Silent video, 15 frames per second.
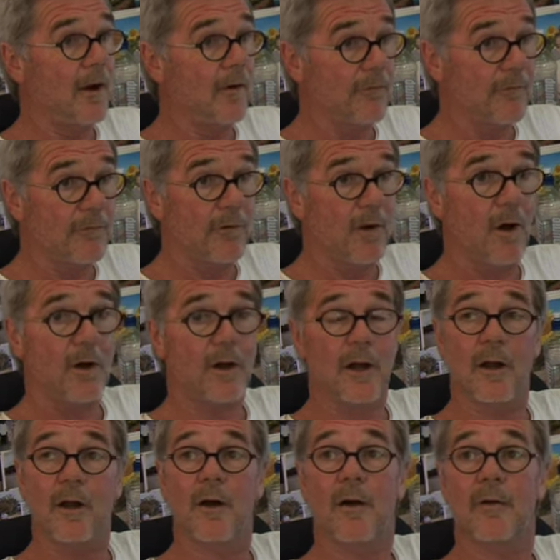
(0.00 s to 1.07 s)
a flock,
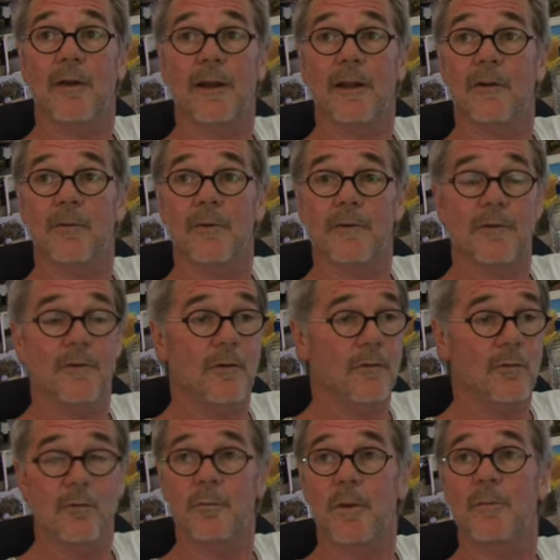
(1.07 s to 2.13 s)
and I reckon there
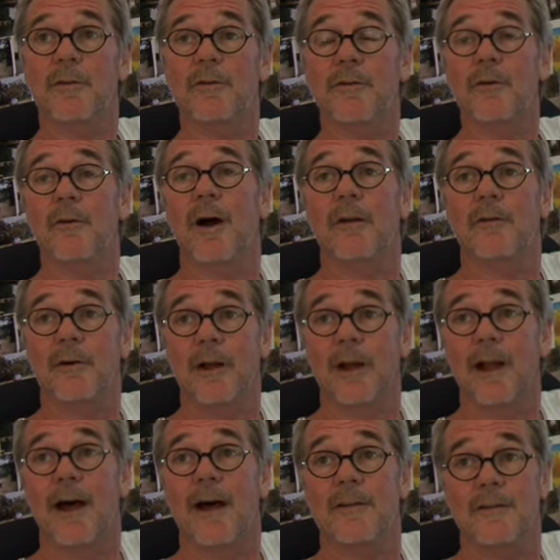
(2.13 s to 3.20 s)
was probably 200
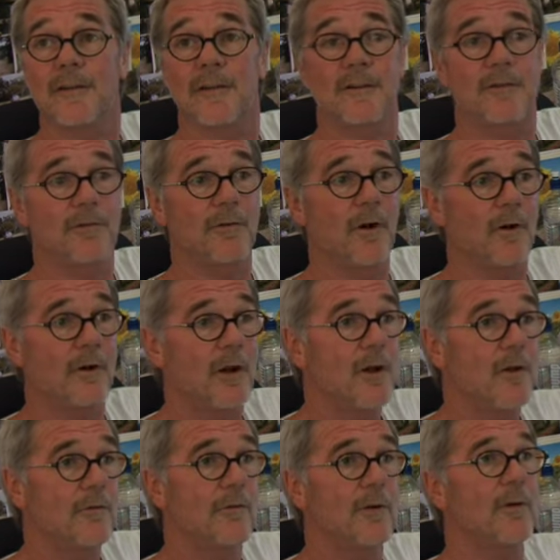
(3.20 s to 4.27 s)
galahs in this flock,
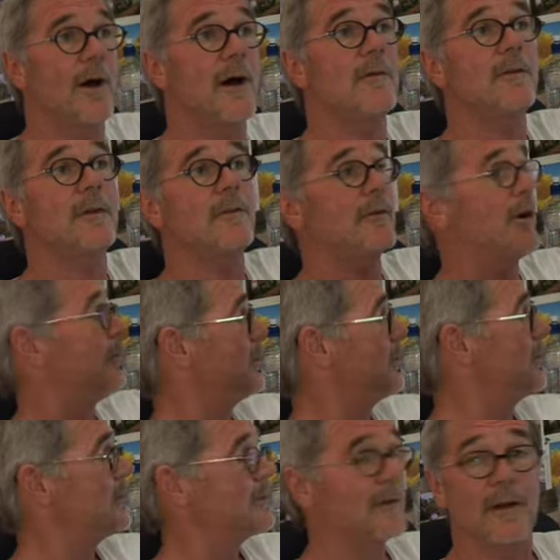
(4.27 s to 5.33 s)
flew over the top of
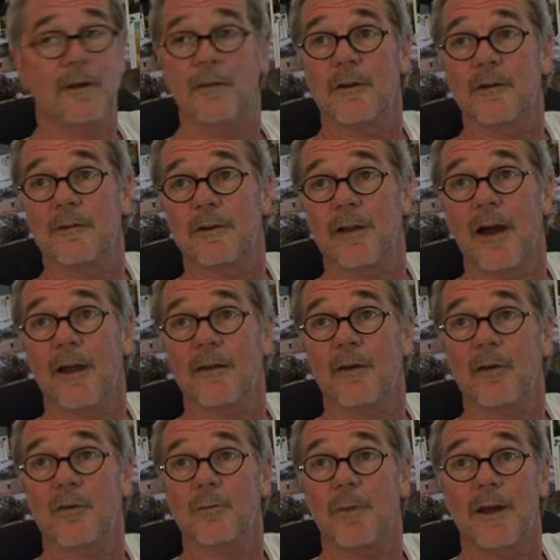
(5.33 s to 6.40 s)
this car that
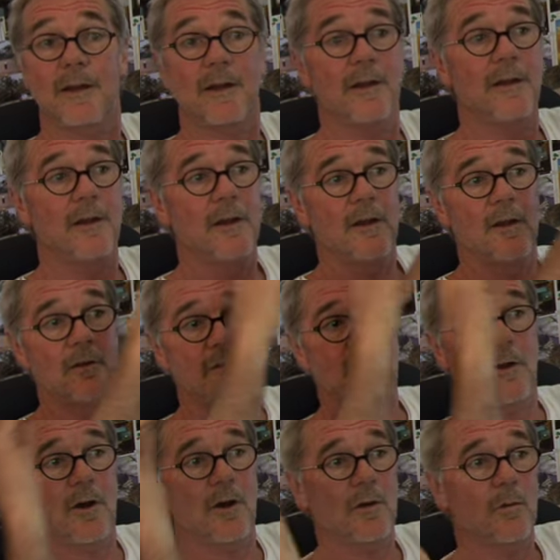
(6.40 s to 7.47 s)
I was painting,
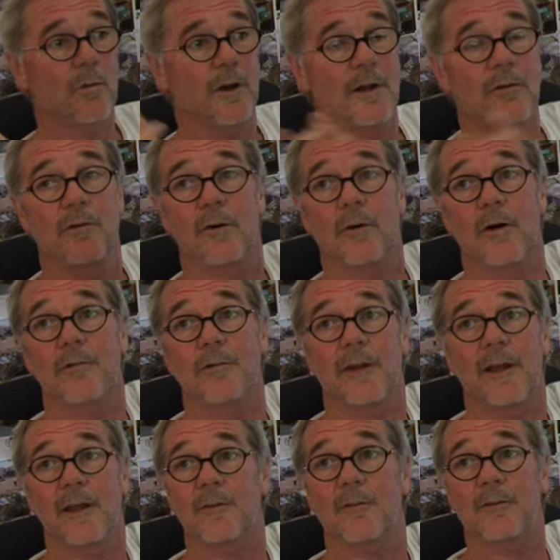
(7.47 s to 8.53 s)
circled and took off
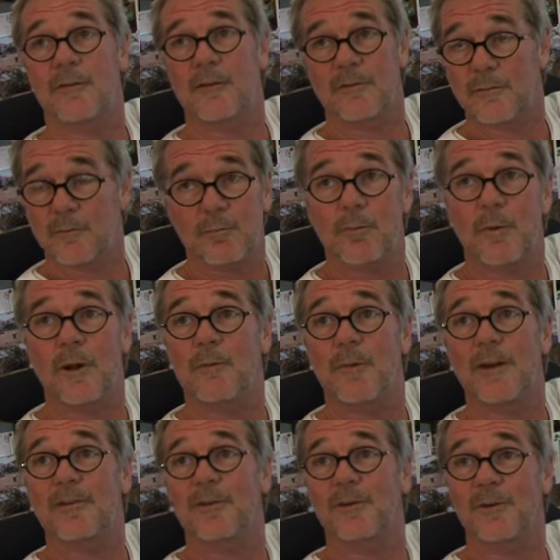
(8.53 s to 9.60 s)
again. It was just pretty
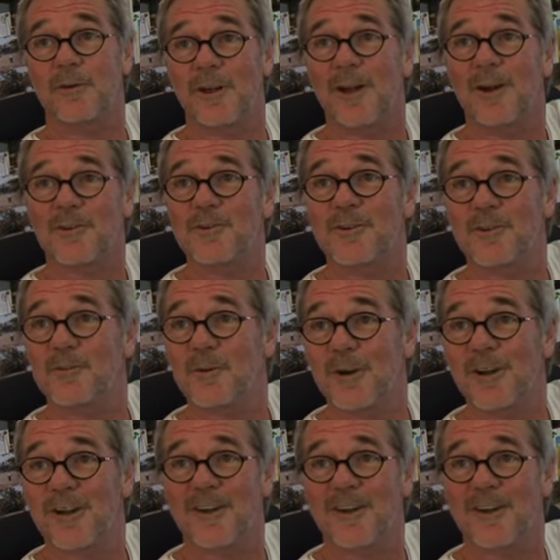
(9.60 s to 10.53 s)
magical, you know. It was just one of